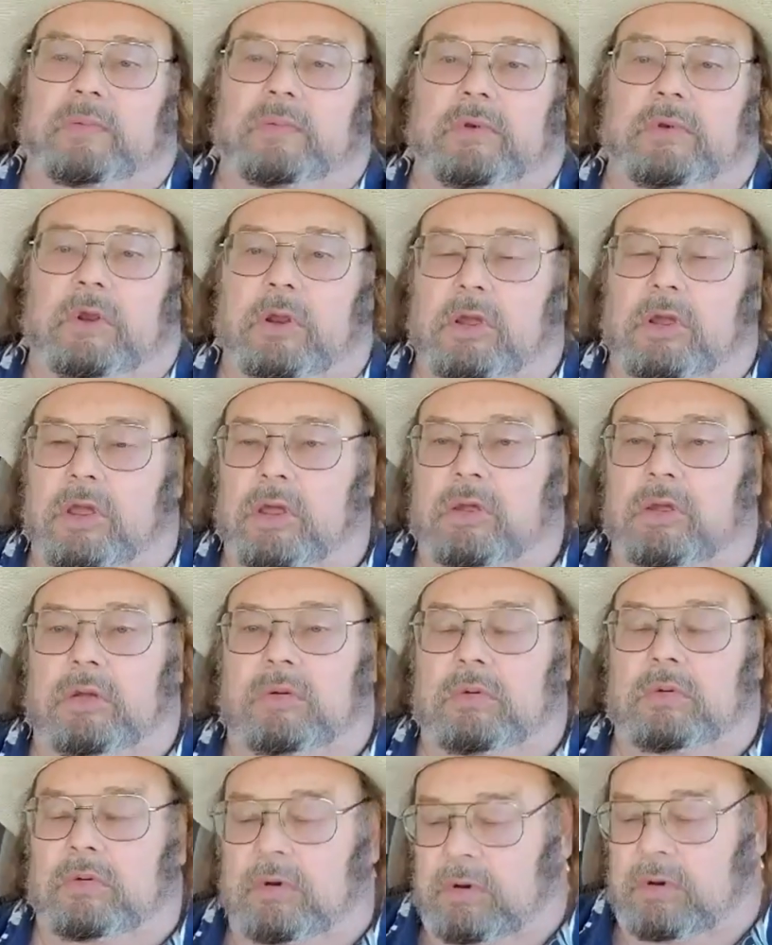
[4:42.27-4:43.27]

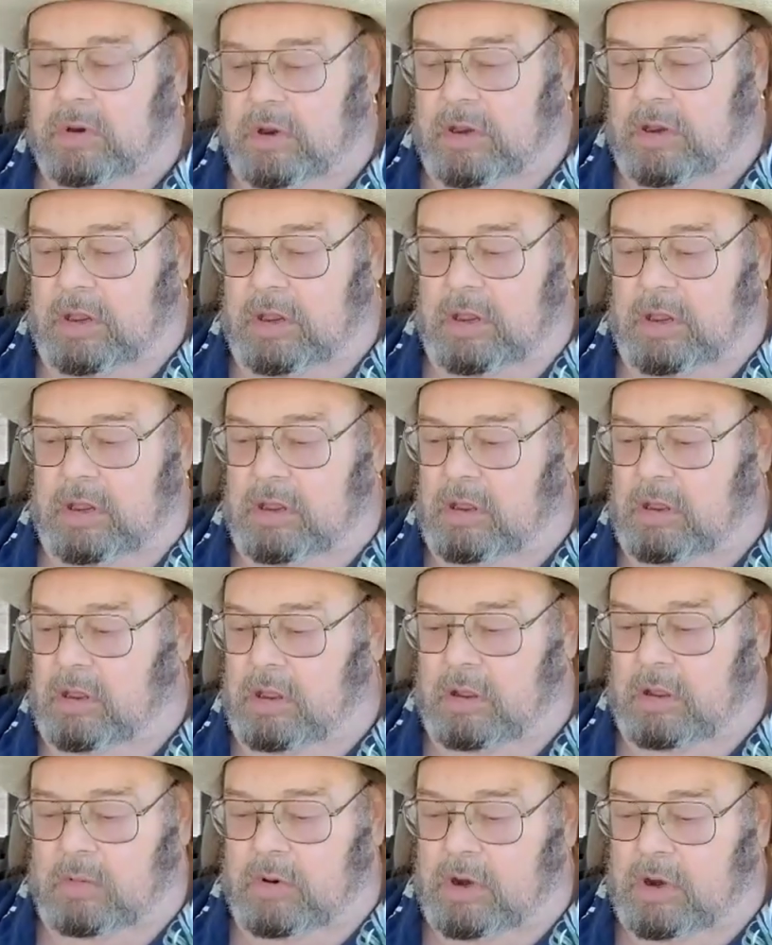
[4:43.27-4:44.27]
lagoons,
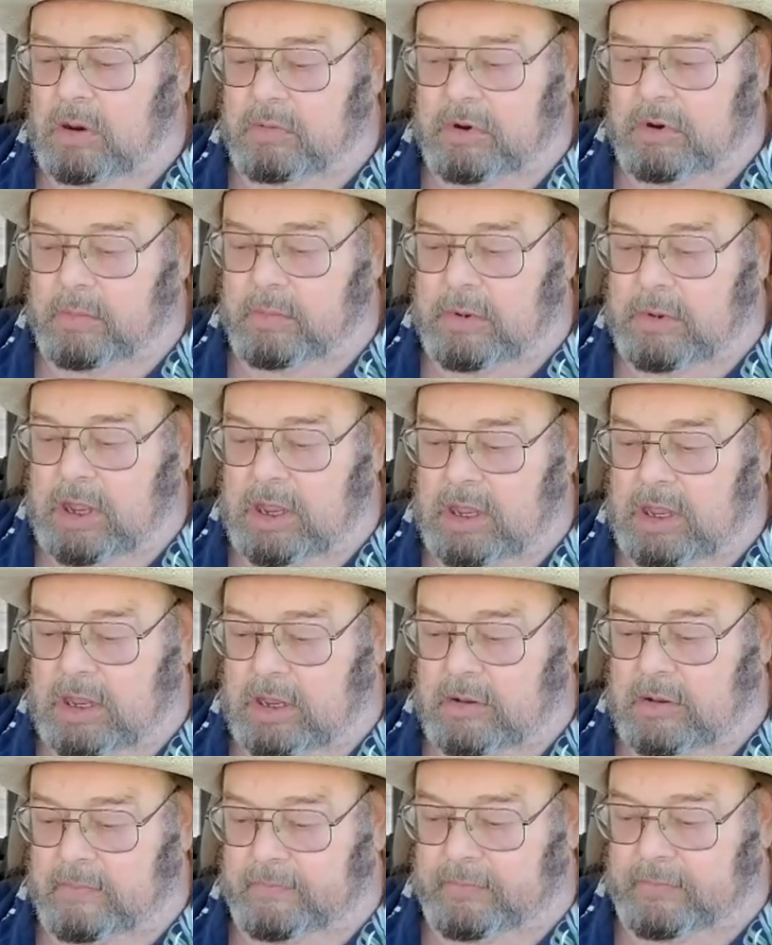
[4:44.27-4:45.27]
whatever you're
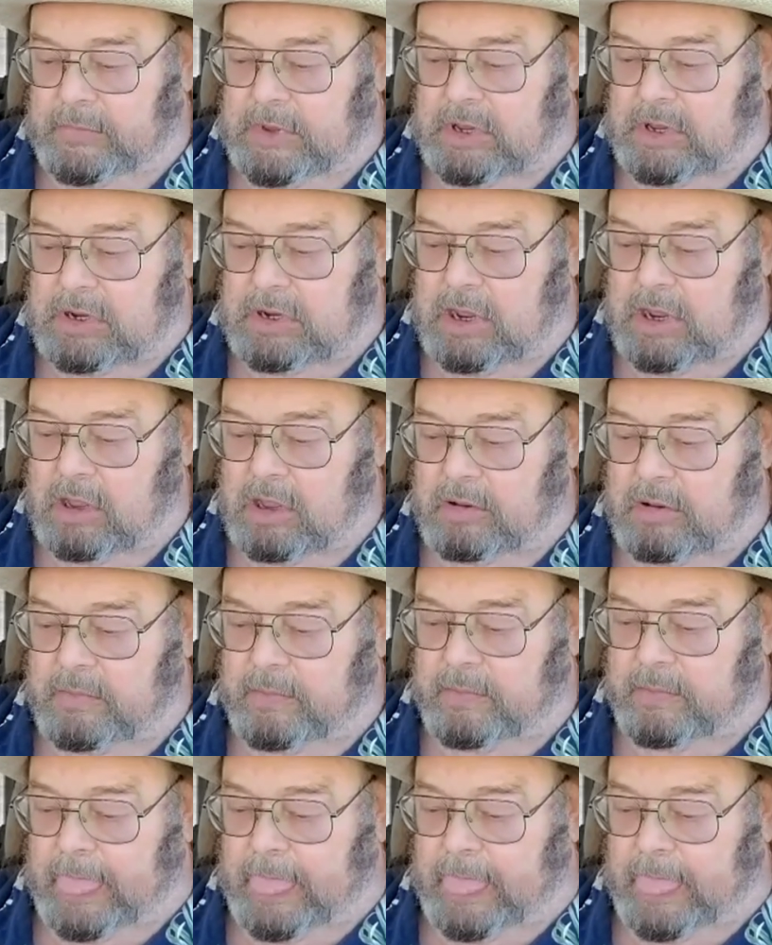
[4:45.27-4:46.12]
buying. Now,